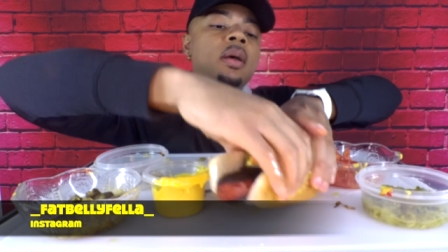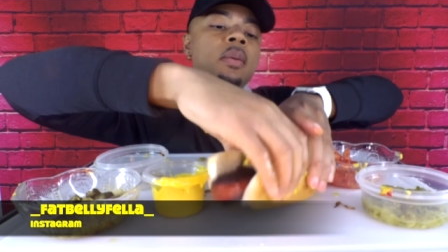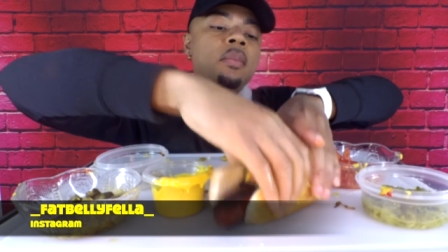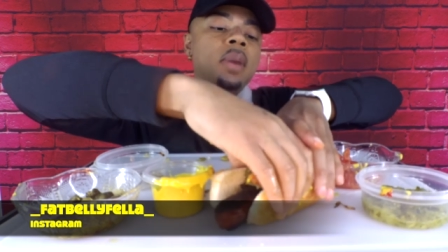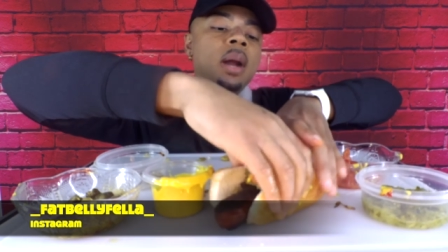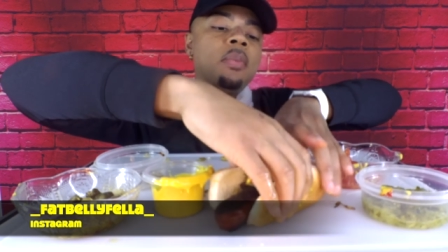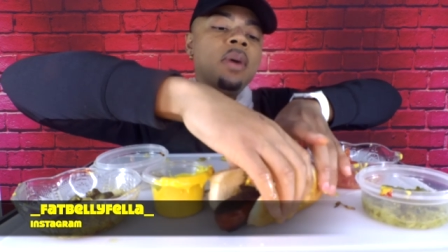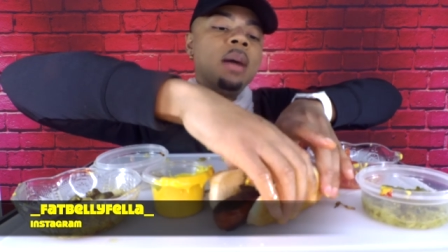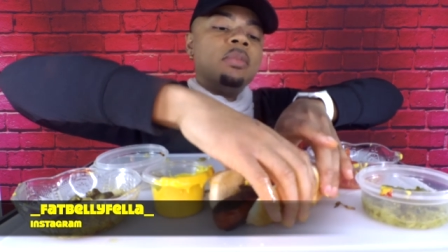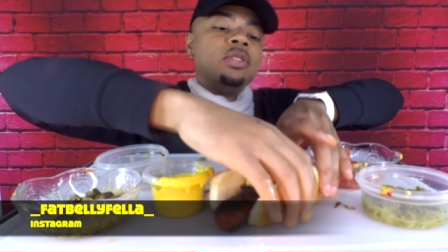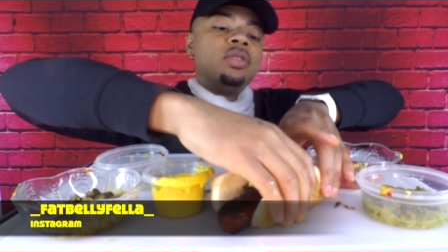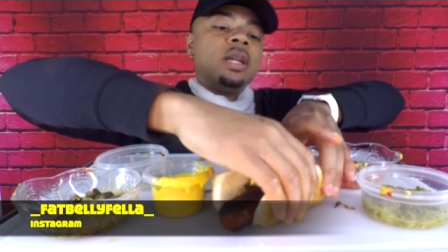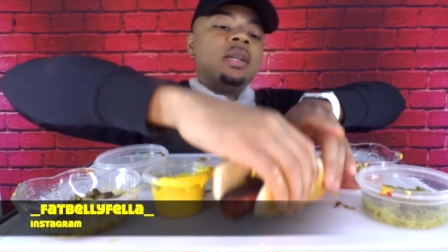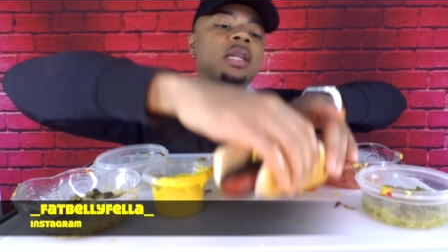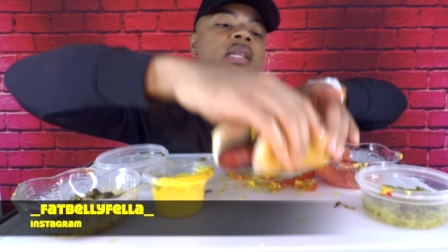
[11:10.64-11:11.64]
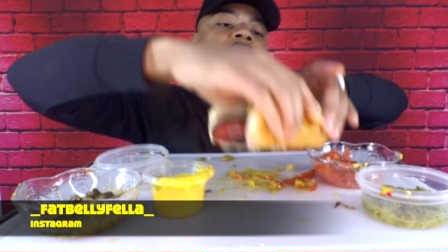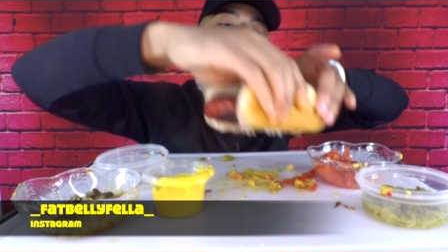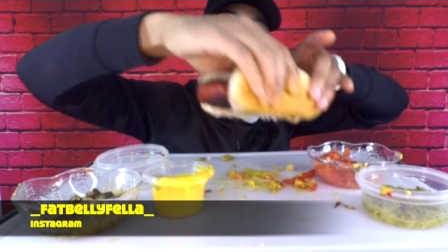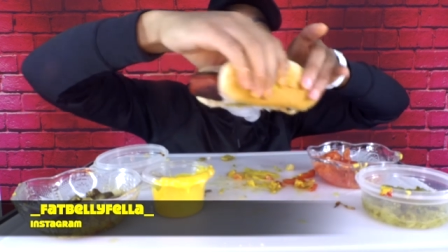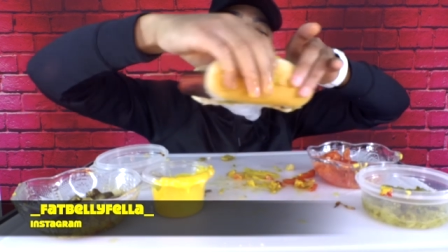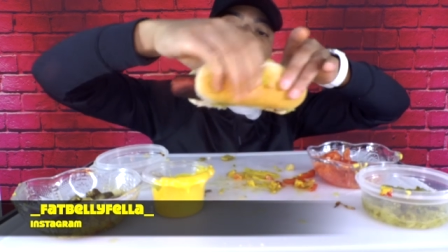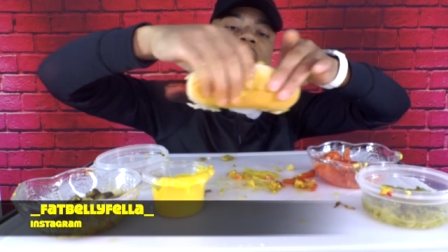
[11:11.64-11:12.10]
But I promise you that these are
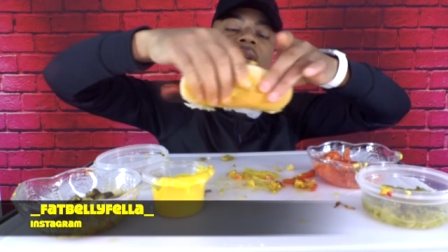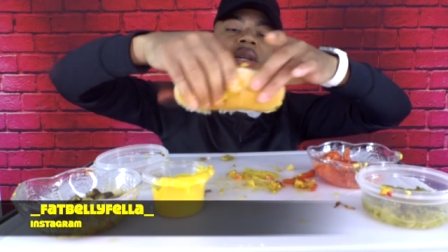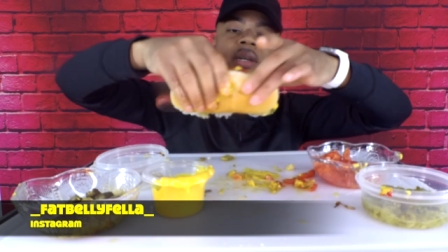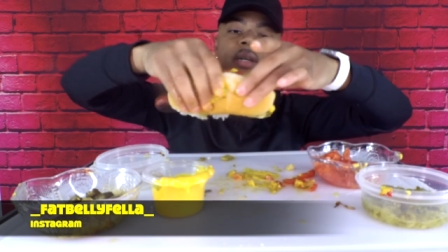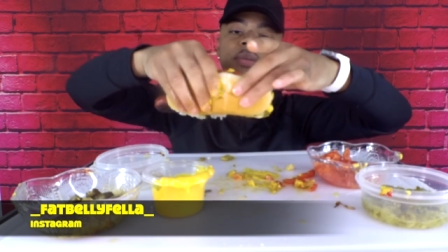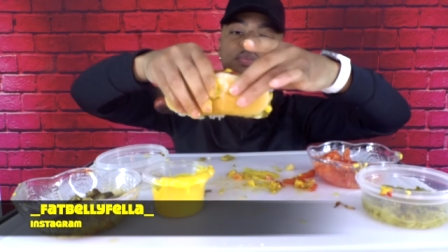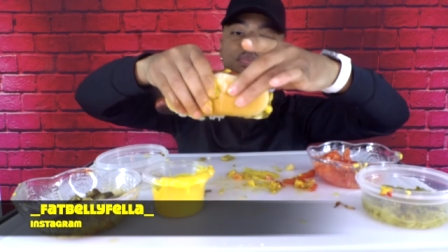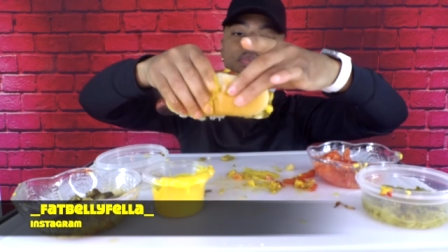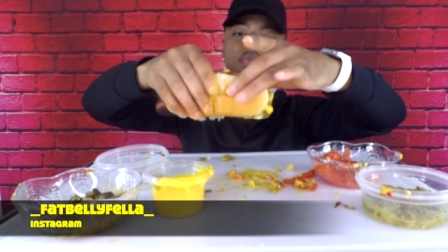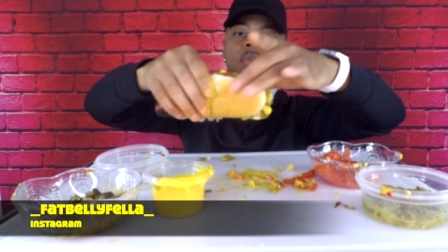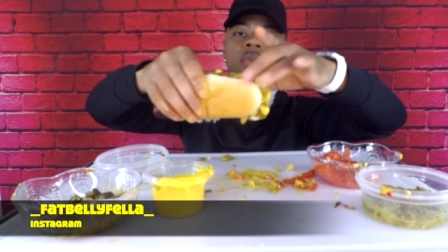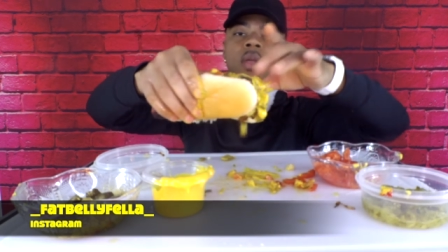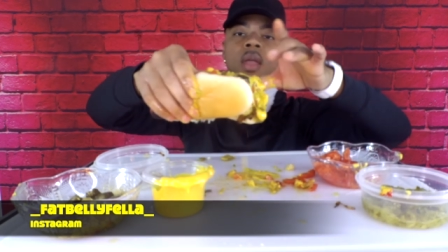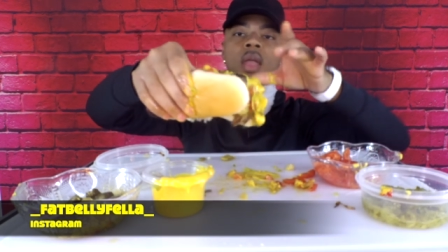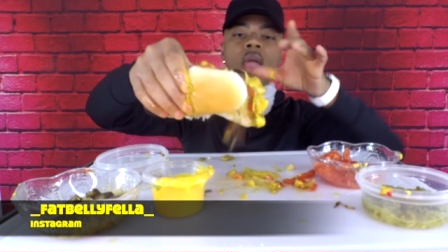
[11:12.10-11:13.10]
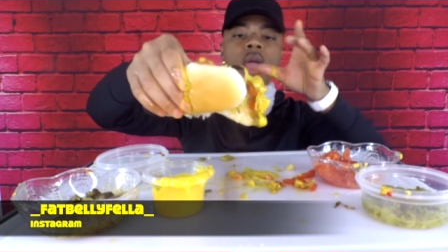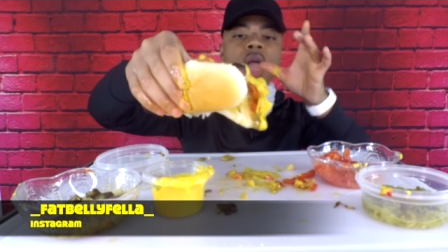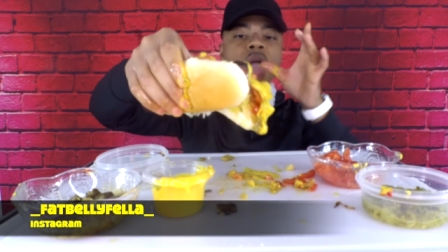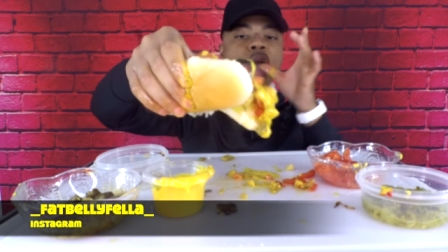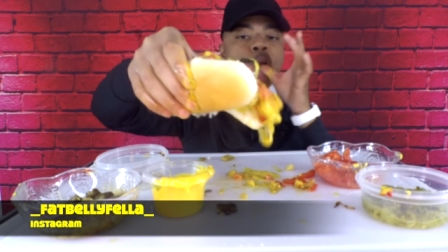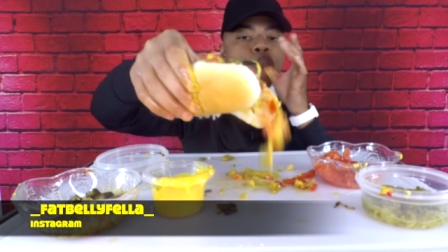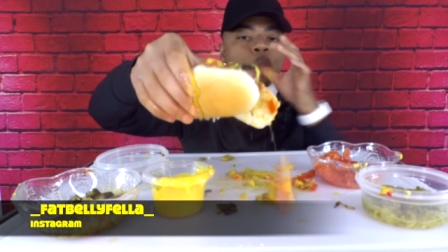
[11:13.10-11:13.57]
still good.
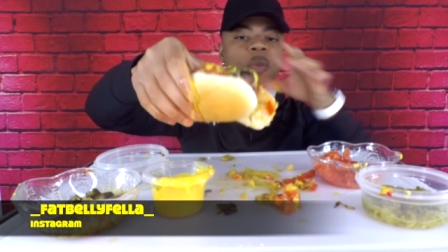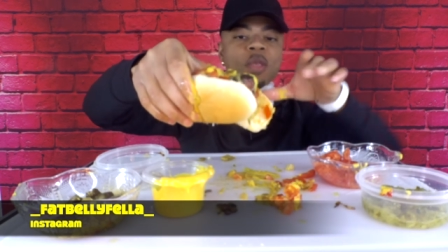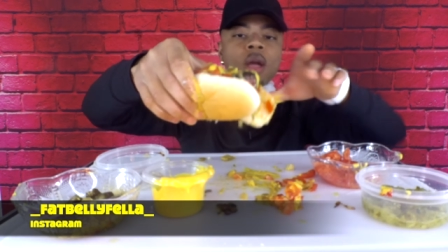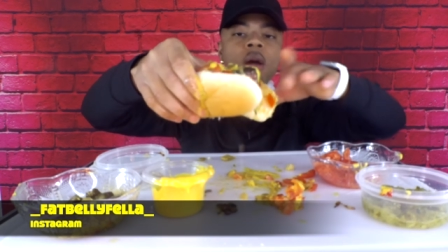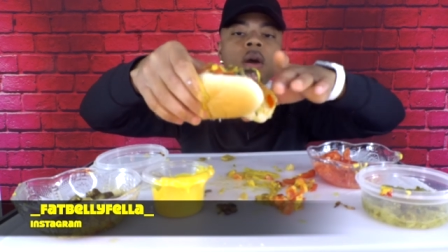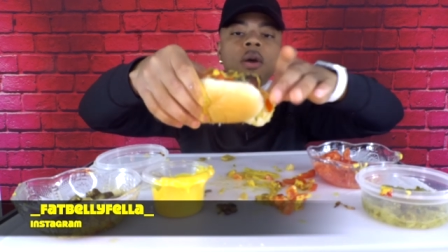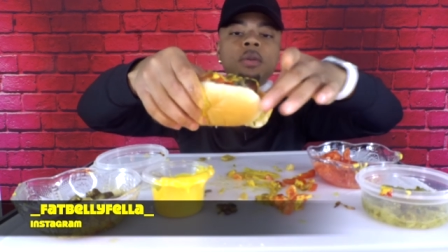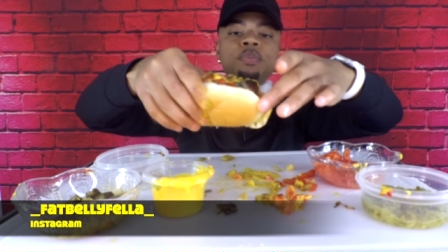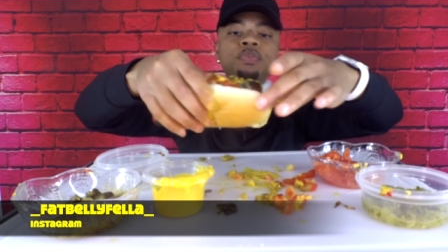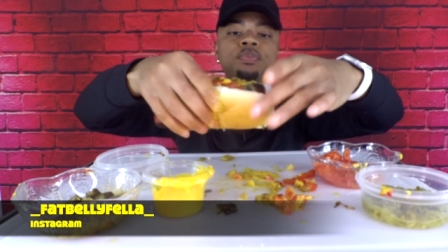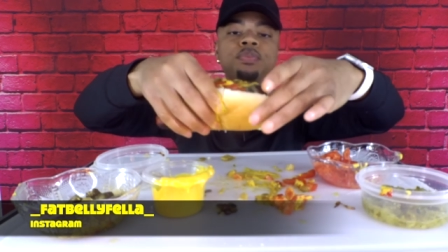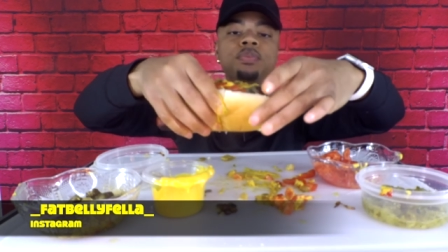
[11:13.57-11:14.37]
Uh-oh.